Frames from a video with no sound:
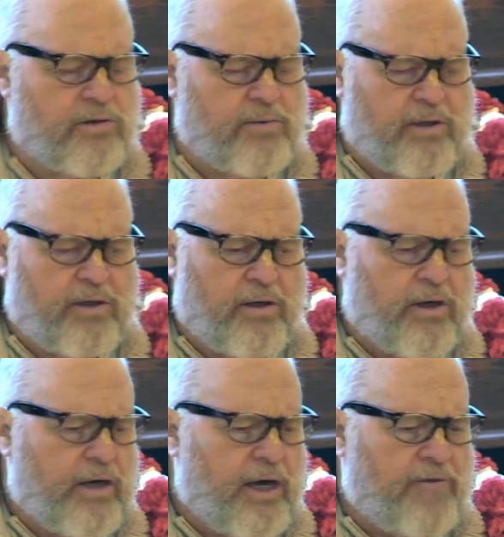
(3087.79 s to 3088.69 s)
So that
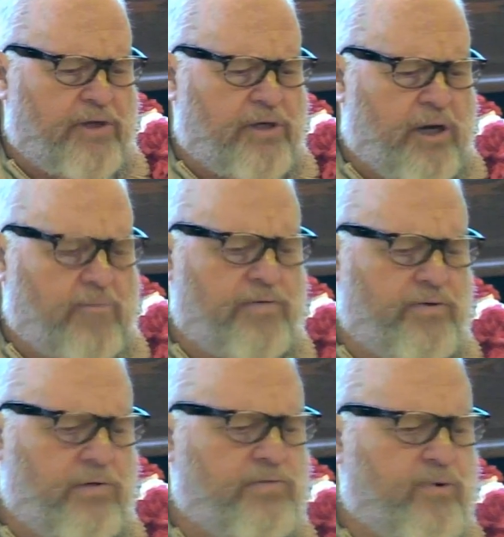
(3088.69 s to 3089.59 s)
at the time, if
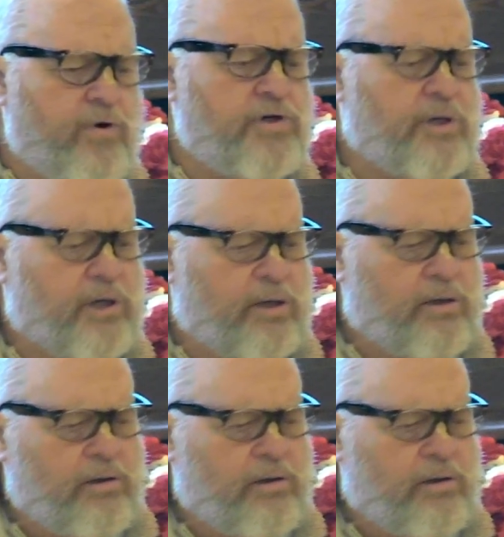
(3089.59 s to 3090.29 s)
you're fortunate,